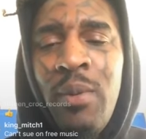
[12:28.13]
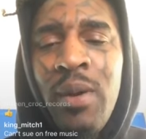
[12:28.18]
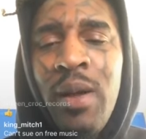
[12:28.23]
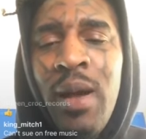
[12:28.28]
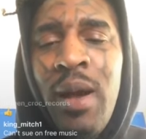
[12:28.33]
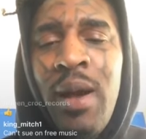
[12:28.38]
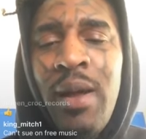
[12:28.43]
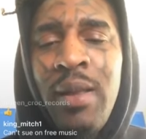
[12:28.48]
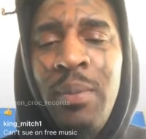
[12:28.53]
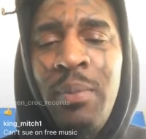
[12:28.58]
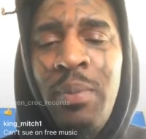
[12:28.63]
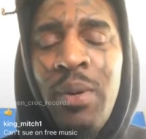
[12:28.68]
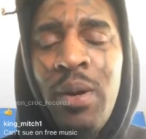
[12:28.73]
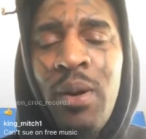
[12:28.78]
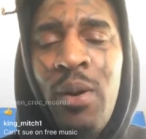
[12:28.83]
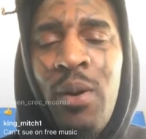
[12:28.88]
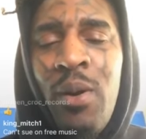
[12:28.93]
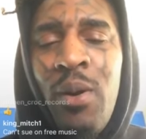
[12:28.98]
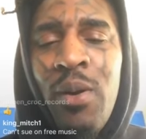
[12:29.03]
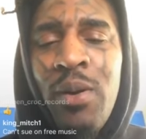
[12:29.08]
Oh God, he put
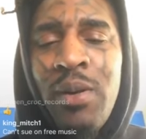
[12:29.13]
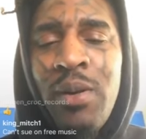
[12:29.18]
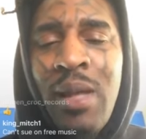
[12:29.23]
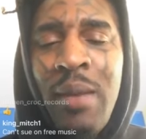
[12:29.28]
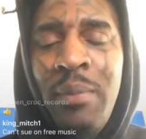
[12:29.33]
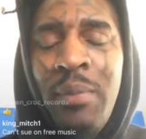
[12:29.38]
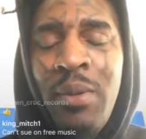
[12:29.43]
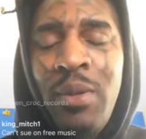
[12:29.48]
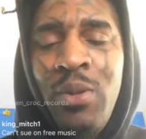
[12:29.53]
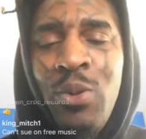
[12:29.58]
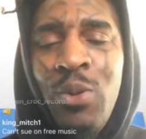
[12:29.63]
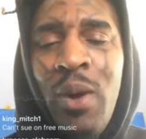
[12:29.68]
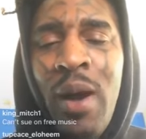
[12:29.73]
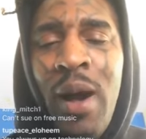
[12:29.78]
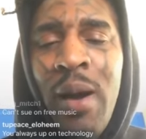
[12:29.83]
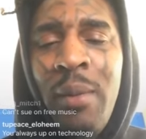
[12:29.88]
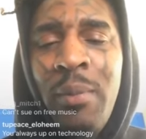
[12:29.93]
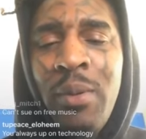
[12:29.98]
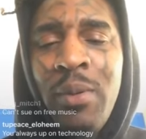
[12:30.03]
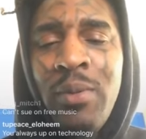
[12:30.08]
all type of new
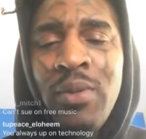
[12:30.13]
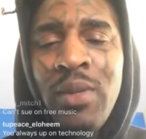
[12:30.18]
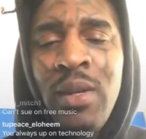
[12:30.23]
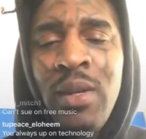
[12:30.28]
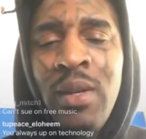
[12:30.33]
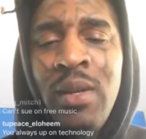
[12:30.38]
albums.